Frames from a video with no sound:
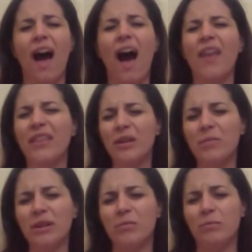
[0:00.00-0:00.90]
I think
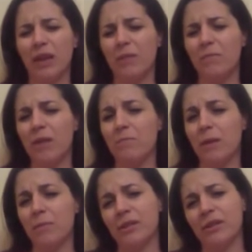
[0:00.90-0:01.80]
I'm going to blame my
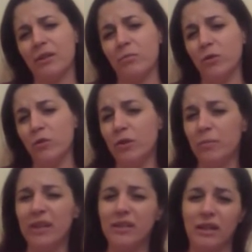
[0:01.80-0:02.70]
memories of the movie
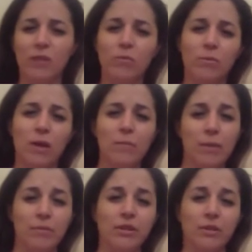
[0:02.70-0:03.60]
mixing in with my
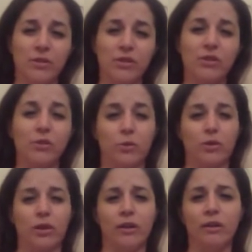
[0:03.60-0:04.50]
memories of the
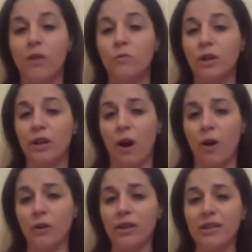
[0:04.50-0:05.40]
story.
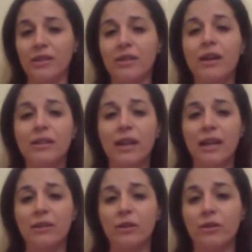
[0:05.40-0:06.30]
Regardless,
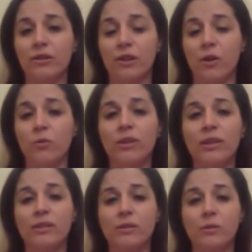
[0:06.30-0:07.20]
taken on its own,
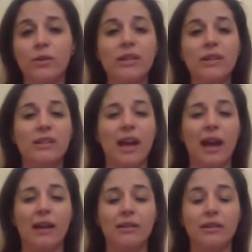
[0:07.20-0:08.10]
this story is an
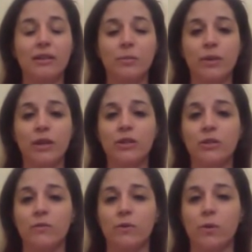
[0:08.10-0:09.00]
excellent depiction
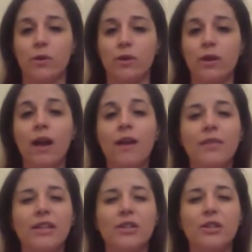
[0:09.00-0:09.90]
of horror
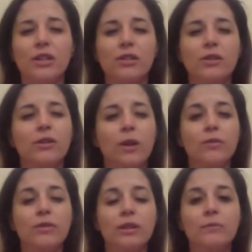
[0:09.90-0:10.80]
that is just
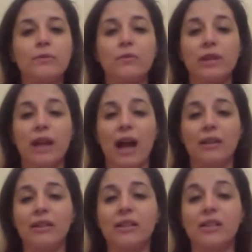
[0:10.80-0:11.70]
close enough to
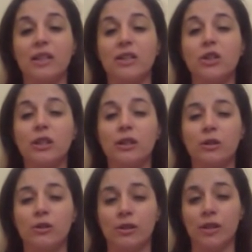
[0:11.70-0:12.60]
reality to send
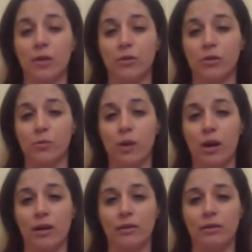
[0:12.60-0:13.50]
chills down your
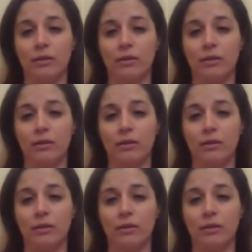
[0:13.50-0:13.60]
spine.